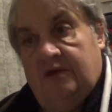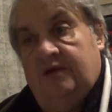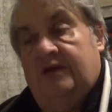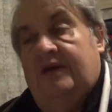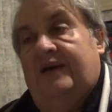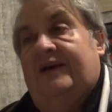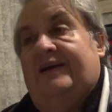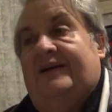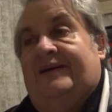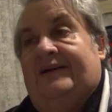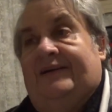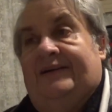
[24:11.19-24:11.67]

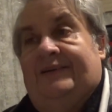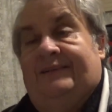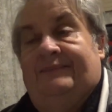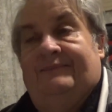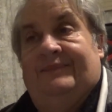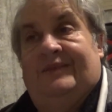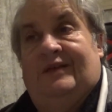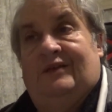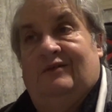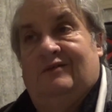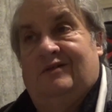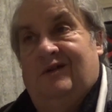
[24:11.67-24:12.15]

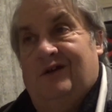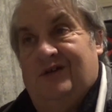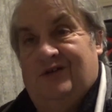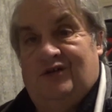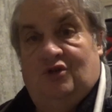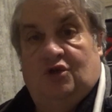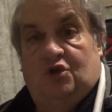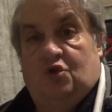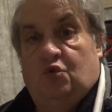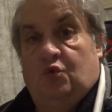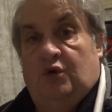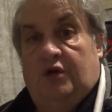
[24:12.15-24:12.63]
it'll
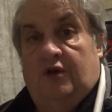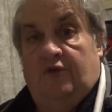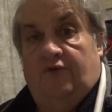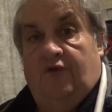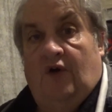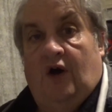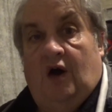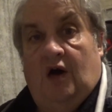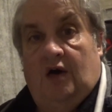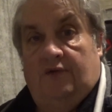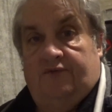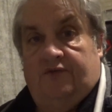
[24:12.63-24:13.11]
cost you
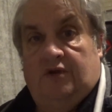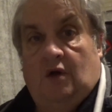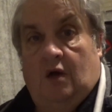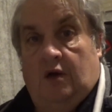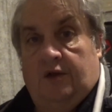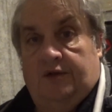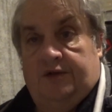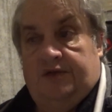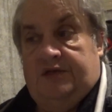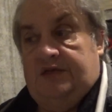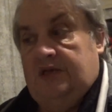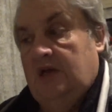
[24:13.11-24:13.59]

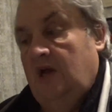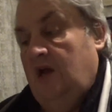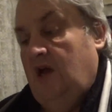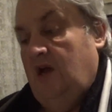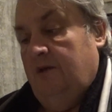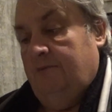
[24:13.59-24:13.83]
$25.